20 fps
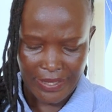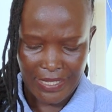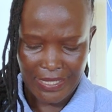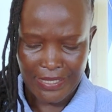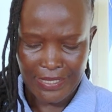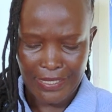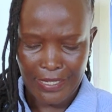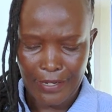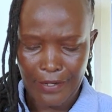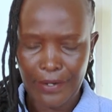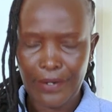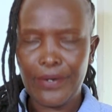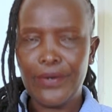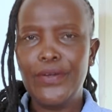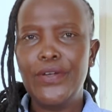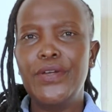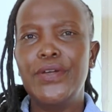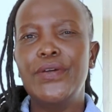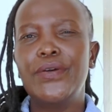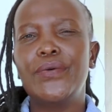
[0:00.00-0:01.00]
that
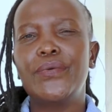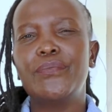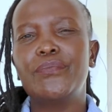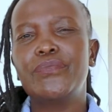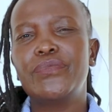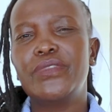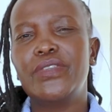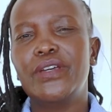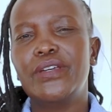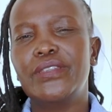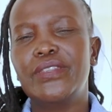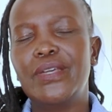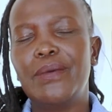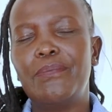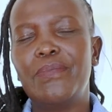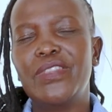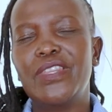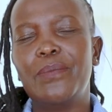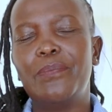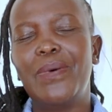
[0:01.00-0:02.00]

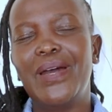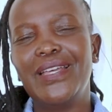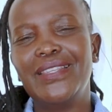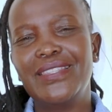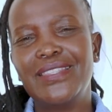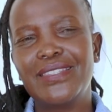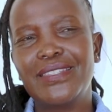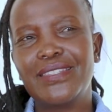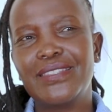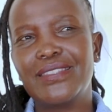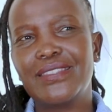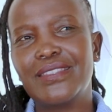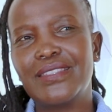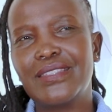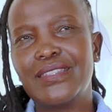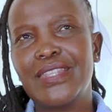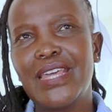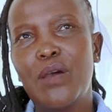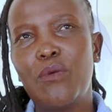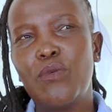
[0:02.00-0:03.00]
the Birds,
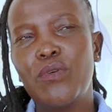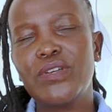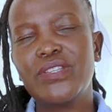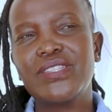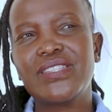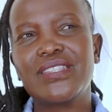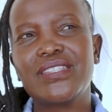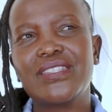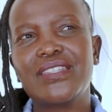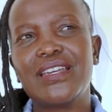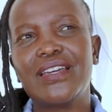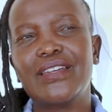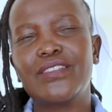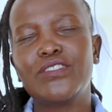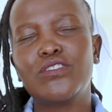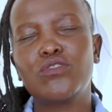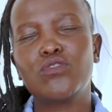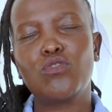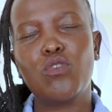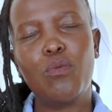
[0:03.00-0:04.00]
there was
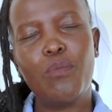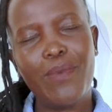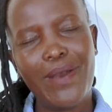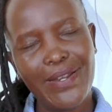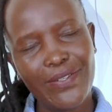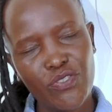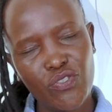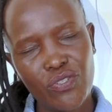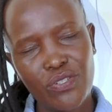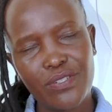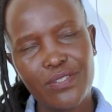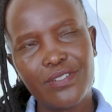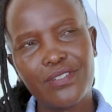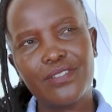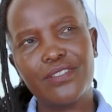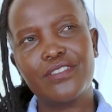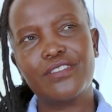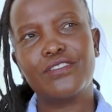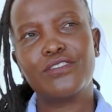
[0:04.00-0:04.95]
so much